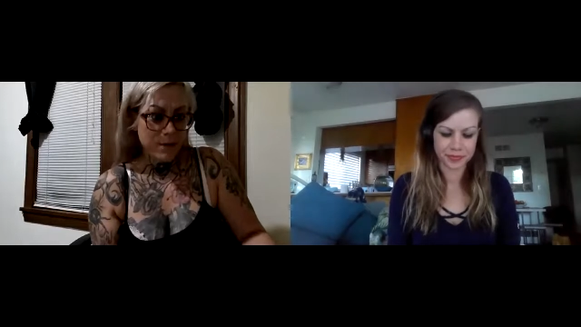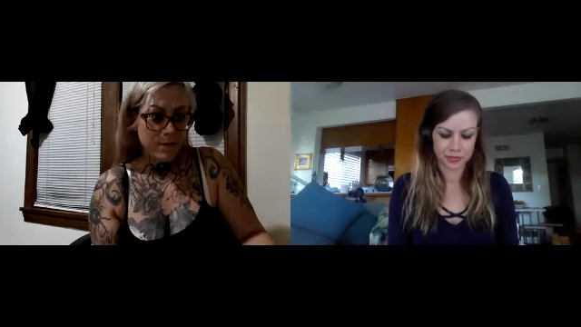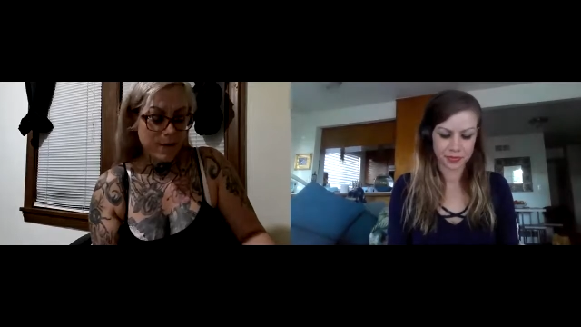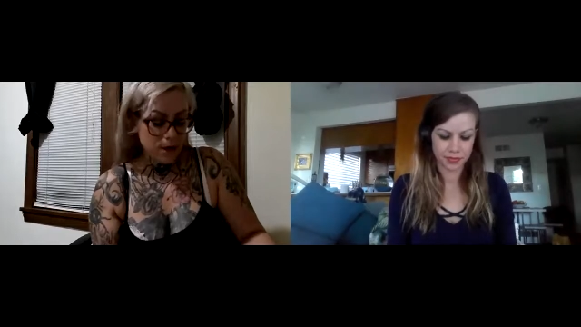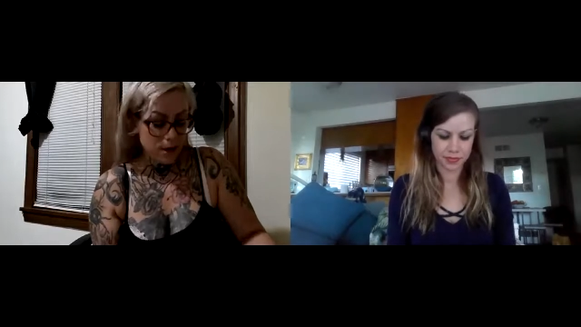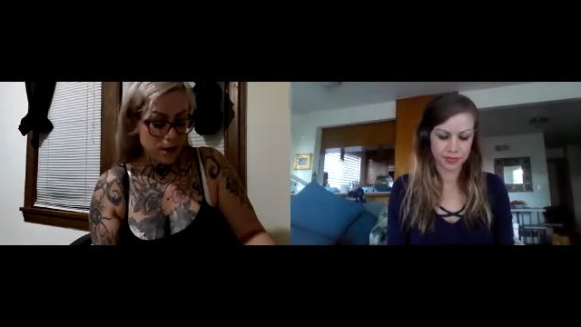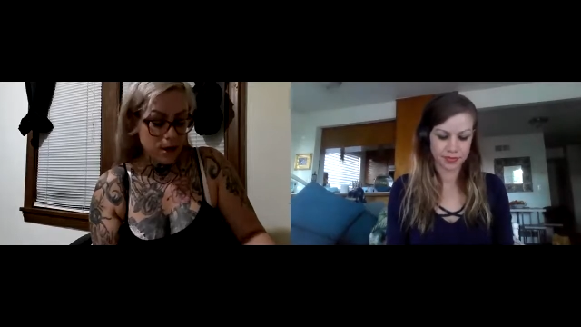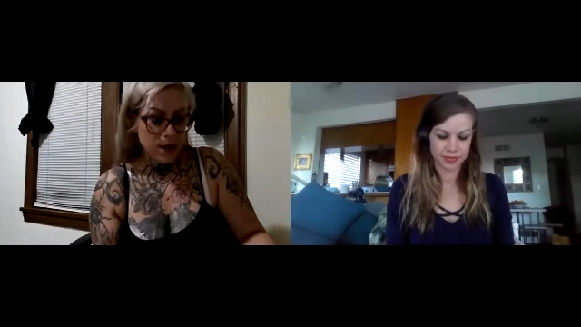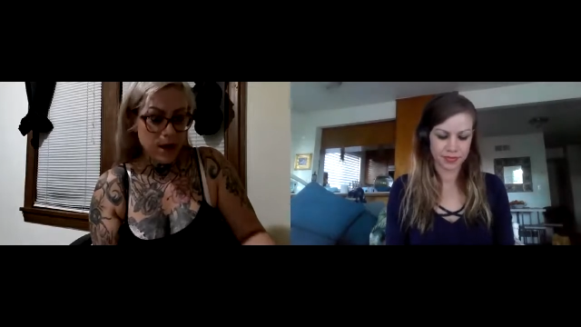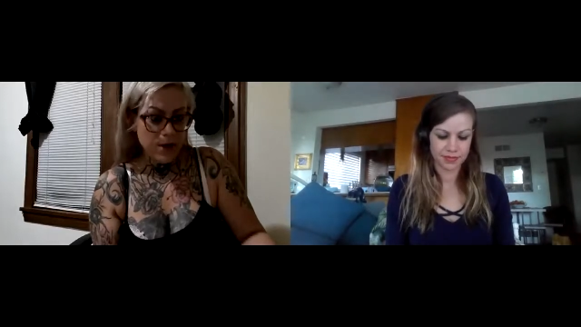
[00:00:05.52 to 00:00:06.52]
Speaker 1: of
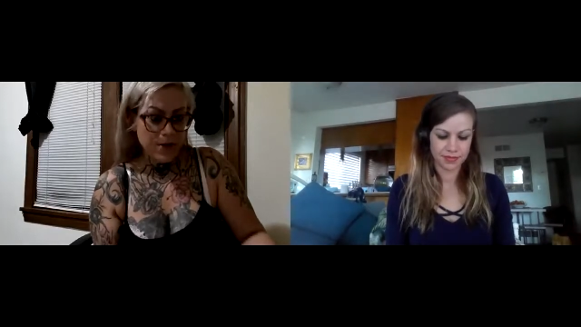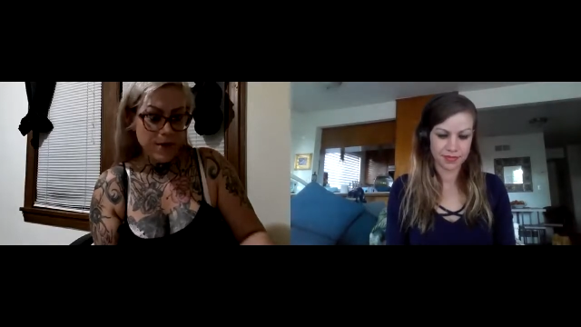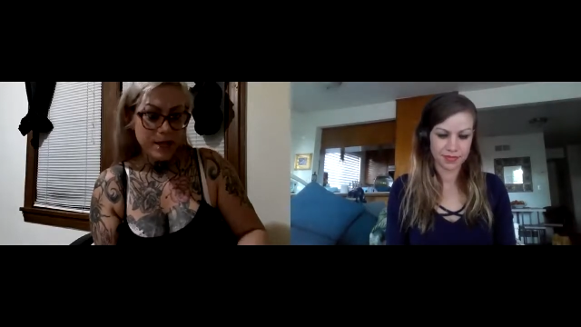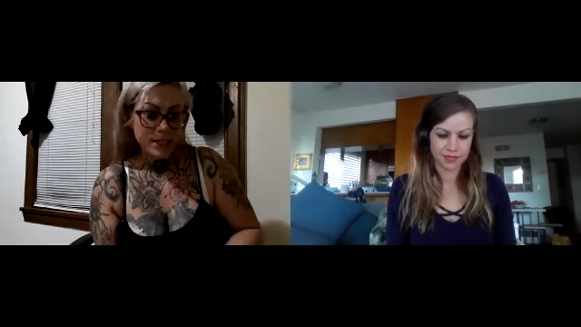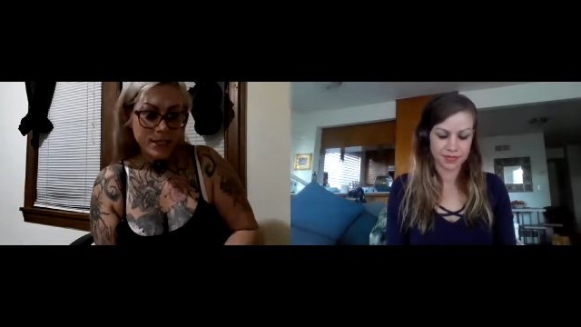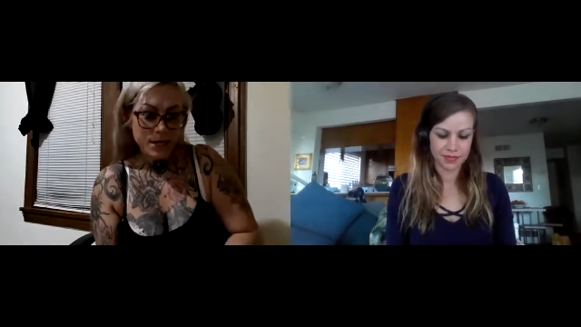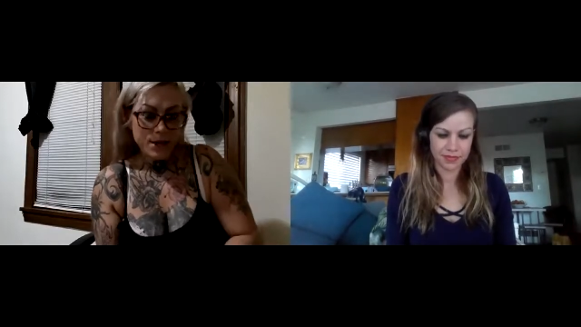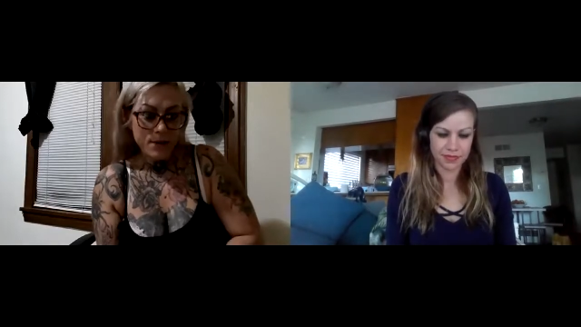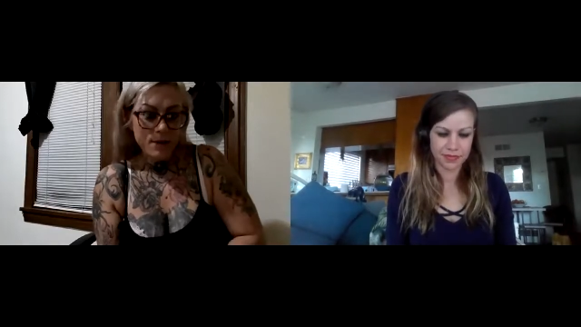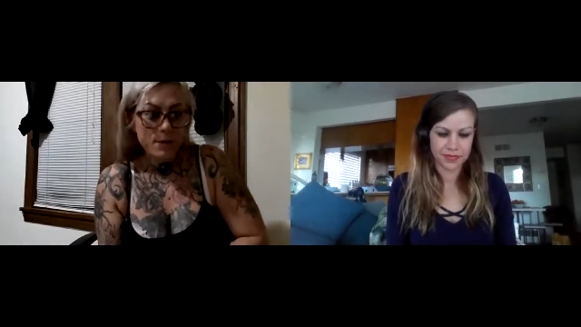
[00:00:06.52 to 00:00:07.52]
the Authentic
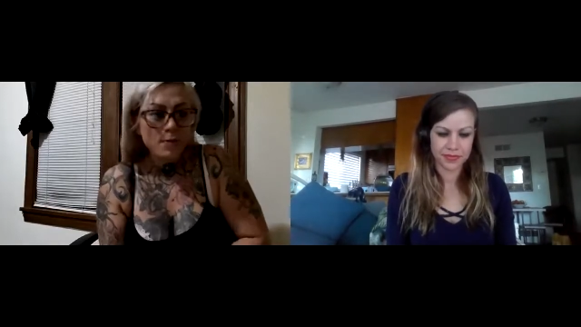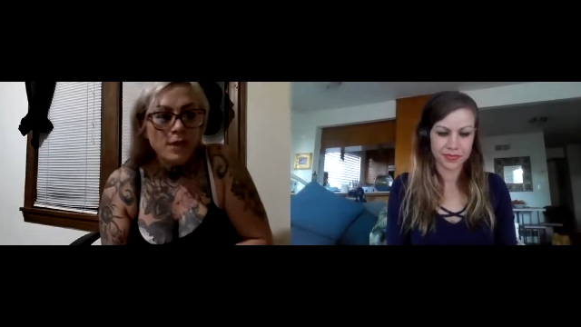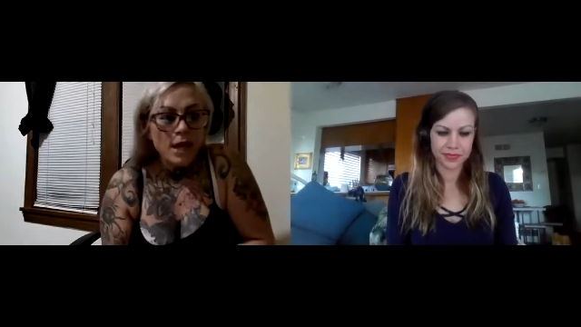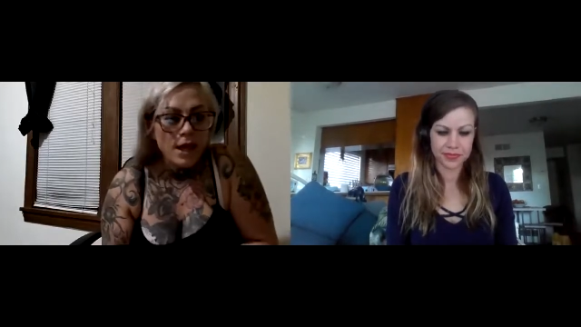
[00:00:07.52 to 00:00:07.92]
You.